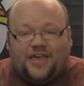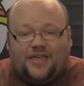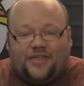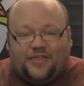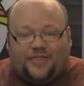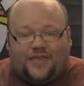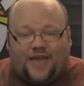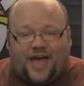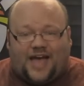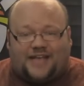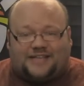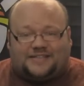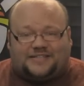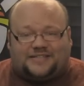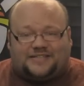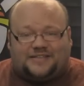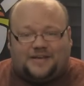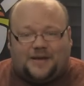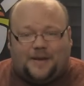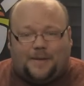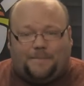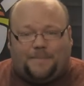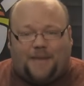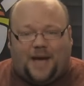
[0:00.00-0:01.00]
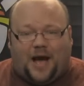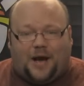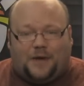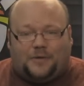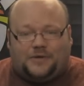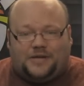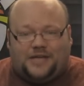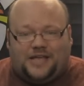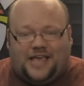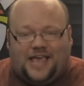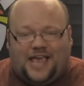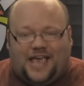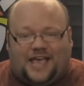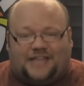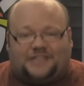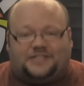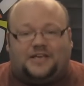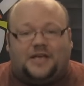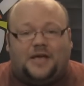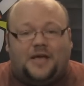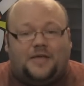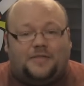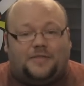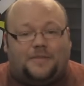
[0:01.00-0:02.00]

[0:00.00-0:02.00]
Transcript: That's about it.